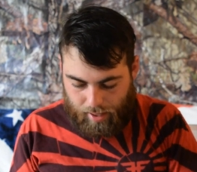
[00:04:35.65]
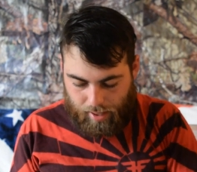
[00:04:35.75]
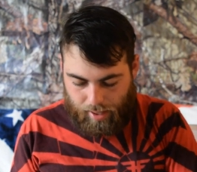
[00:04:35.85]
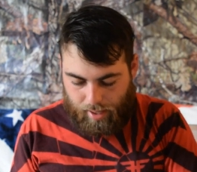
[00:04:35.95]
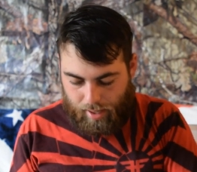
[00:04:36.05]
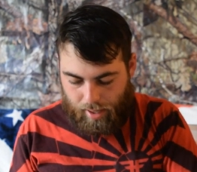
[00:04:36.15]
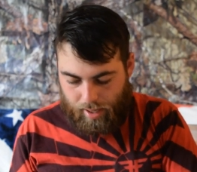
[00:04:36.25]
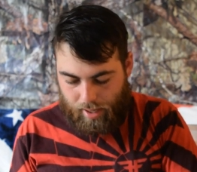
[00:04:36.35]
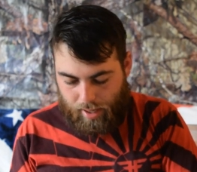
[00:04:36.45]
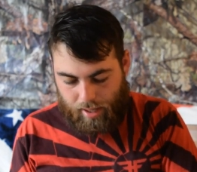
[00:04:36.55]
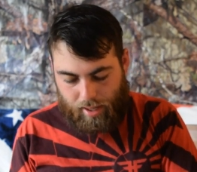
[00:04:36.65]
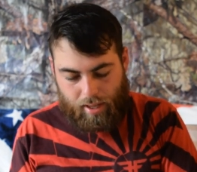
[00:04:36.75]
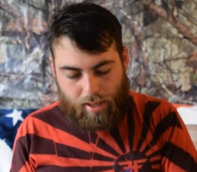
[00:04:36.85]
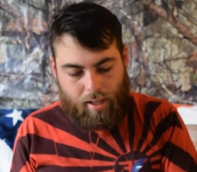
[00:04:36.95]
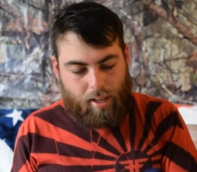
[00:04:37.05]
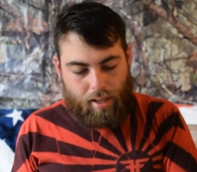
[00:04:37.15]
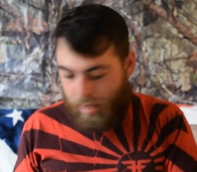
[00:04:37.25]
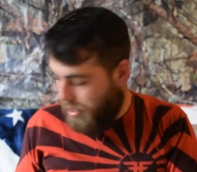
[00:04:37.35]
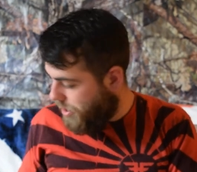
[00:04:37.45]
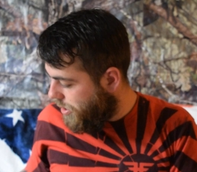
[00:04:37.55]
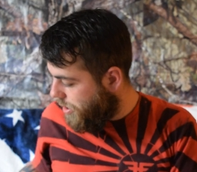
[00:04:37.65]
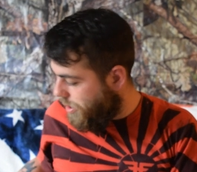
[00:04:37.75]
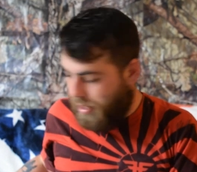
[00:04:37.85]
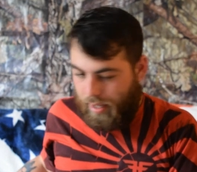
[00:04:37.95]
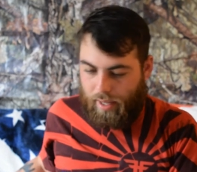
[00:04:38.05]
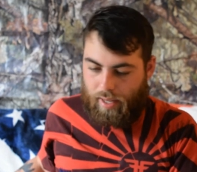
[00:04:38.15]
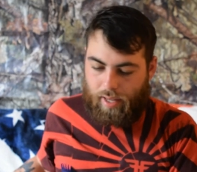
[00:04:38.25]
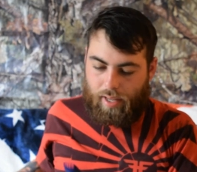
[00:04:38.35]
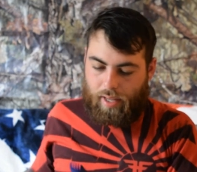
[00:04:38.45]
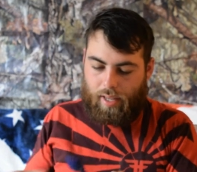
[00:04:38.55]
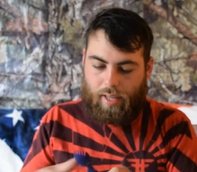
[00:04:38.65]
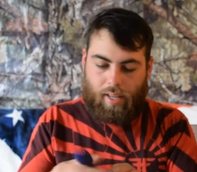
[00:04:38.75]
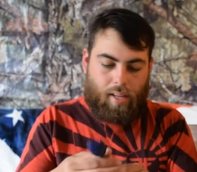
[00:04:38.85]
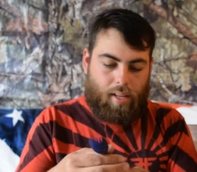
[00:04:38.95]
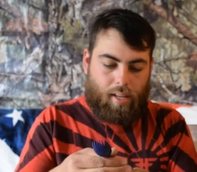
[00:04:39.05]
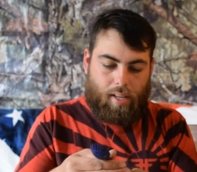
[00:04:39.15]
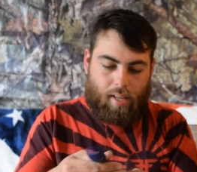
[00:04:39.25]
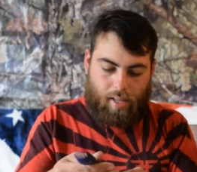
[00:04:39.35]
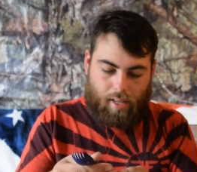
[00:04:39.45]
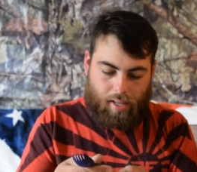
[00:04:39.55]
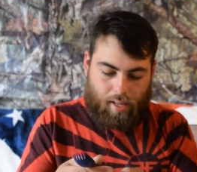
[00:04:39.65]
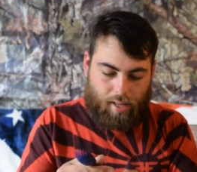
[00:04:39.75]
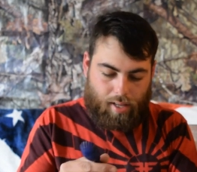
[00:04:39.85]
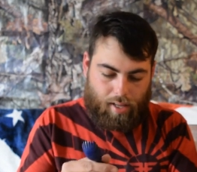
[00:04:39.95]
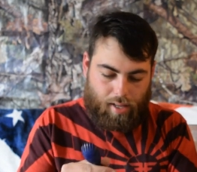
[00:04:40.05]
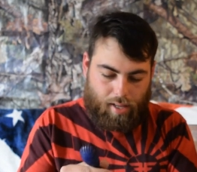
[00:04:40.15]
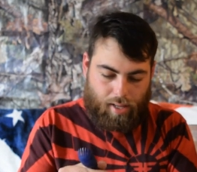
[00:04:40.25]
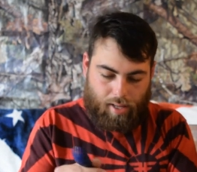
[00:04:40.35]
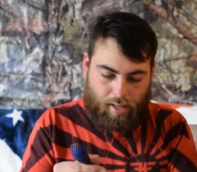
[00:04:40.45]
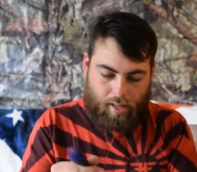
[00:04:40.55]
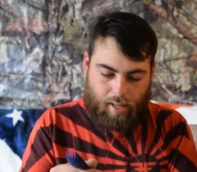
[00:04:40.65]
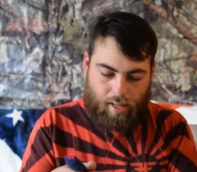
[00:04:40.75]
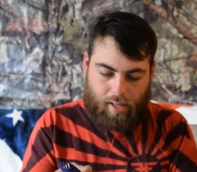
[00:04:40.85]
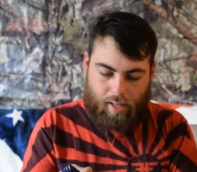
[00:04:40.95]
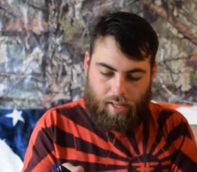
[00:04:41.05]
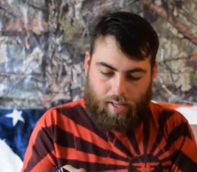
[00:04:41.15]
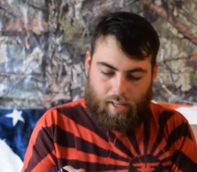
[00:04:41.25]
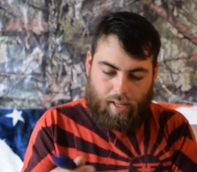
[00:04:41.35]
No one is speaking in this clip.